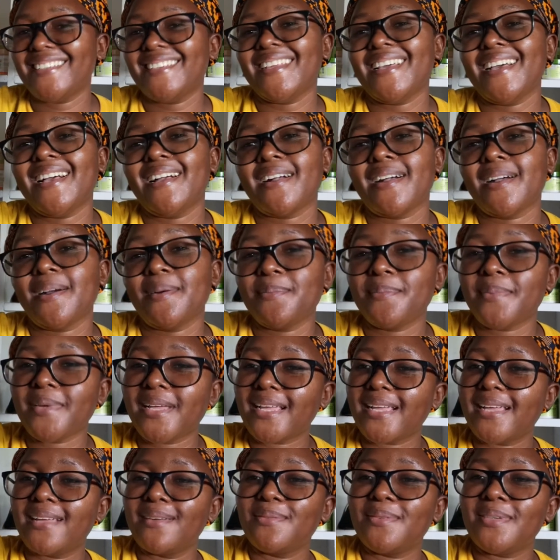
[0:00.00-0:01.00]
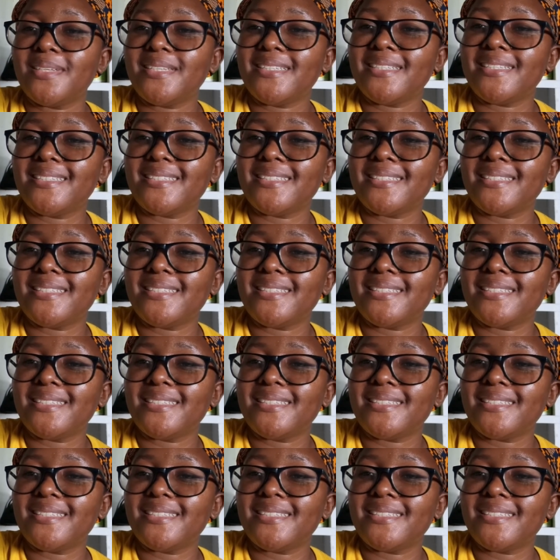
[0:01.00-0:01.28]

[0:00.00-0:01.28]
I'll come back. Wait.